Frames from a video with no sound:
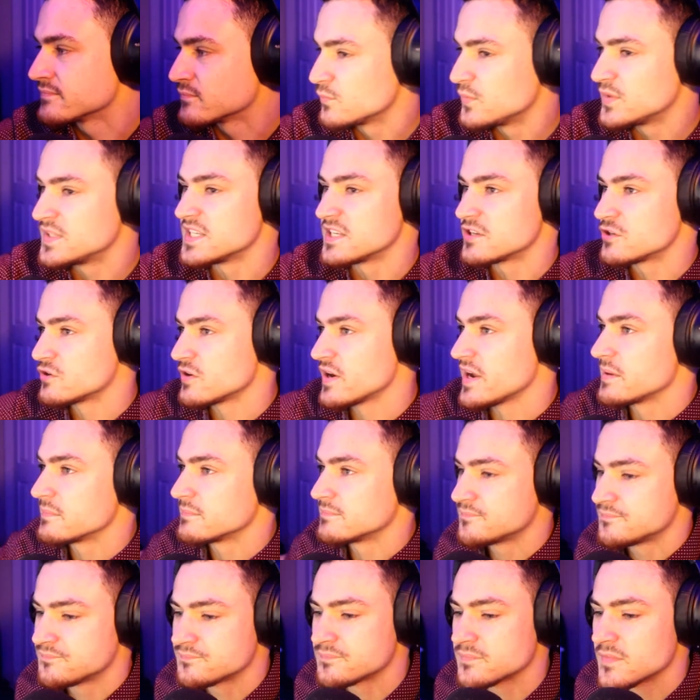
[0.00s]
We did great.
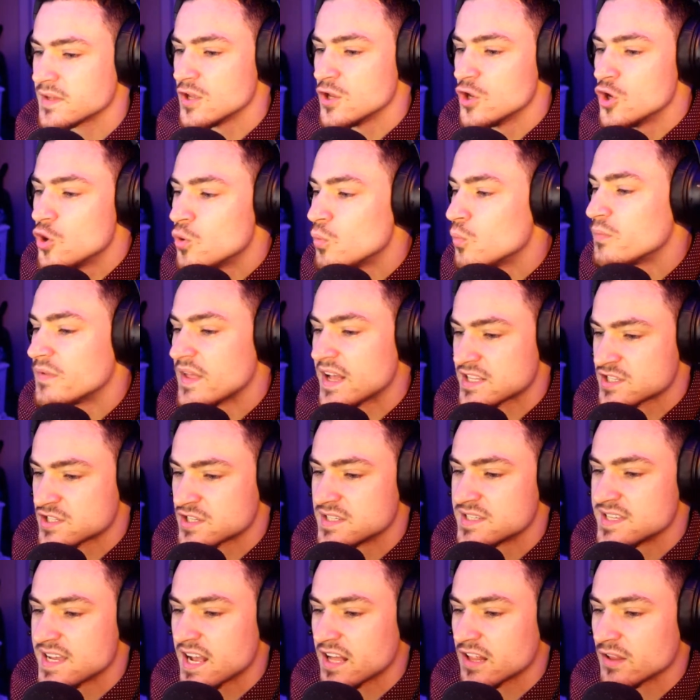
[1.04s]
That's
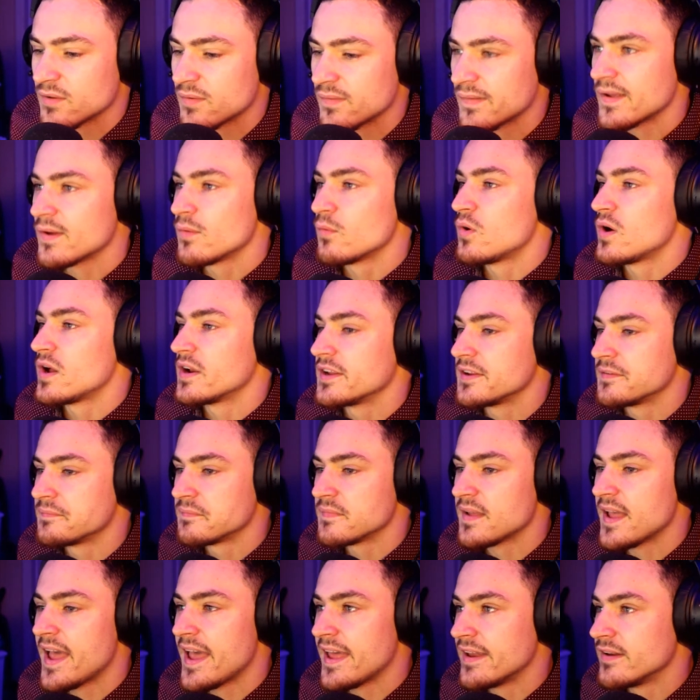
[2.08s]
exactly what I wanted,
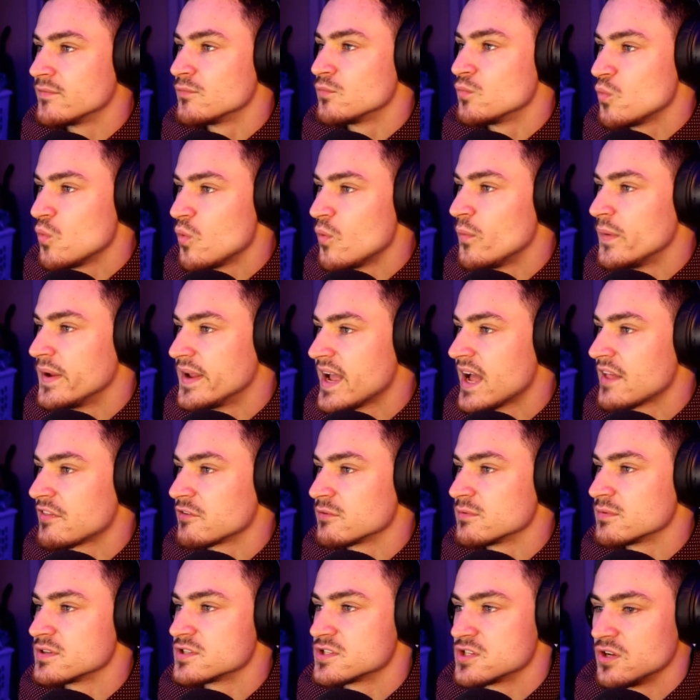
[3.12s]
and we got the
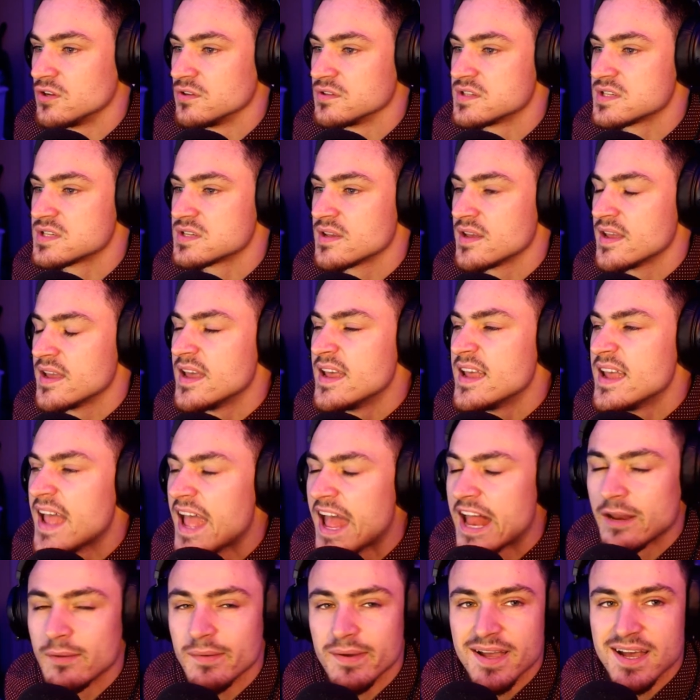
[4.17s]
results.
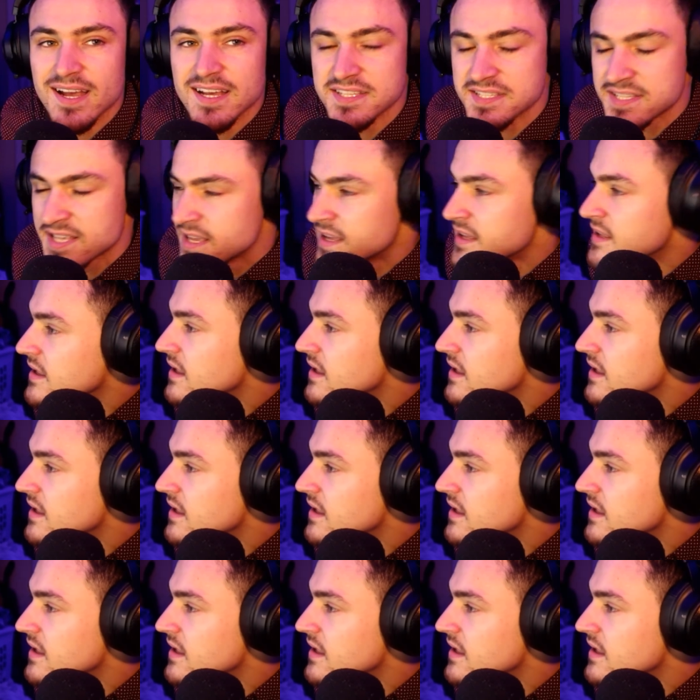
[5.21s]
Anyway, guys,